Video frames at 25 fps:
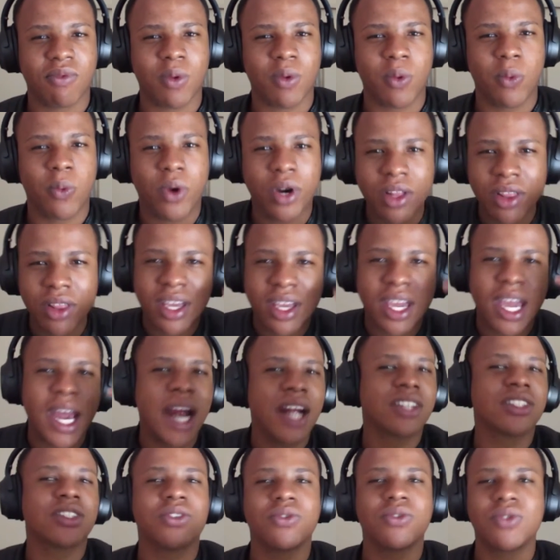What are the
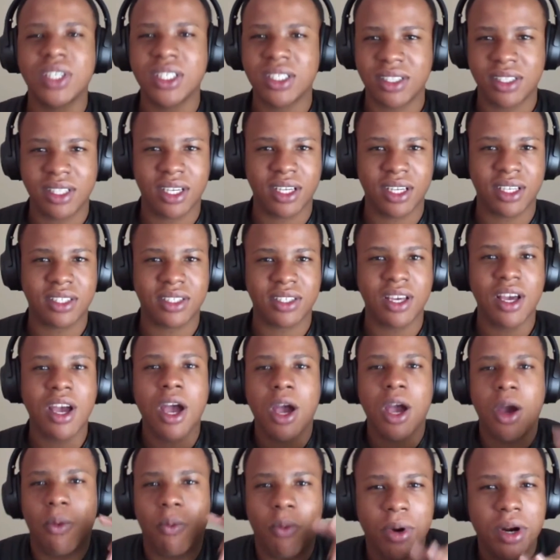characteristics?
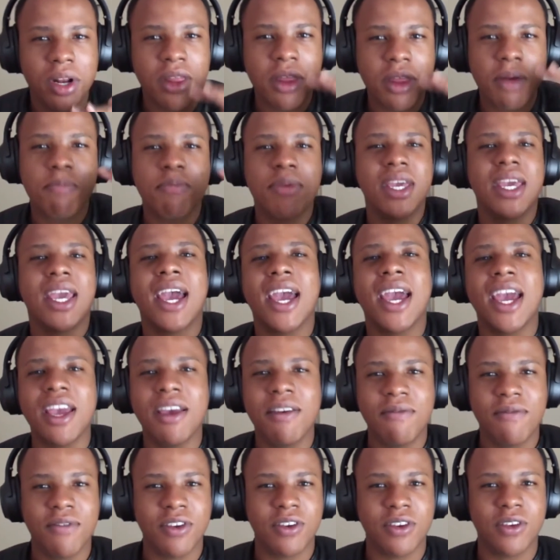What are the
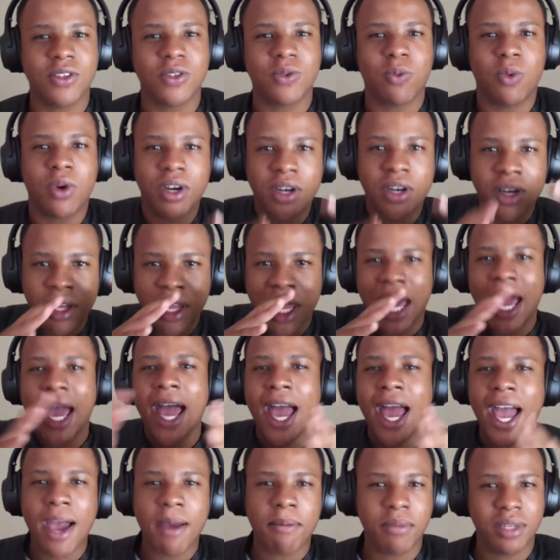behaviors? What are the
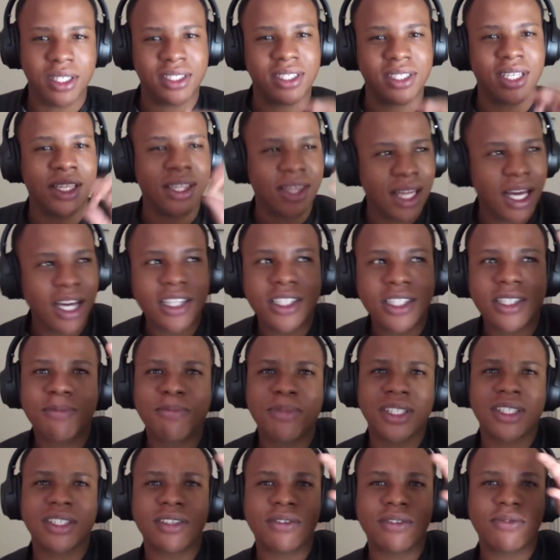habits that
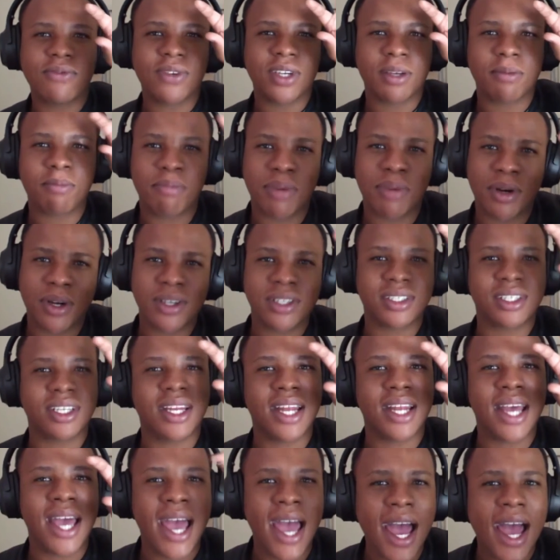specific person
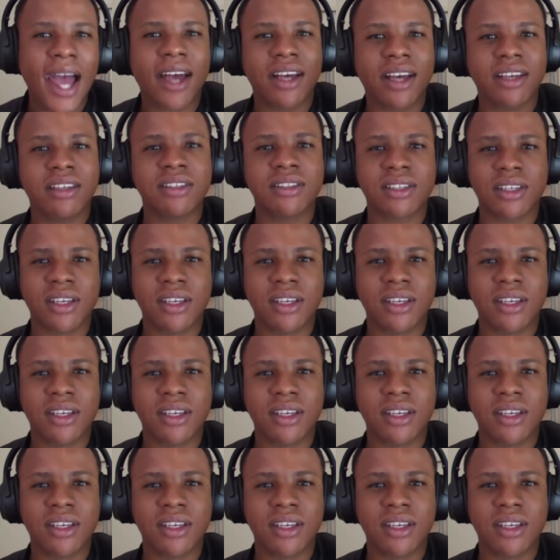has?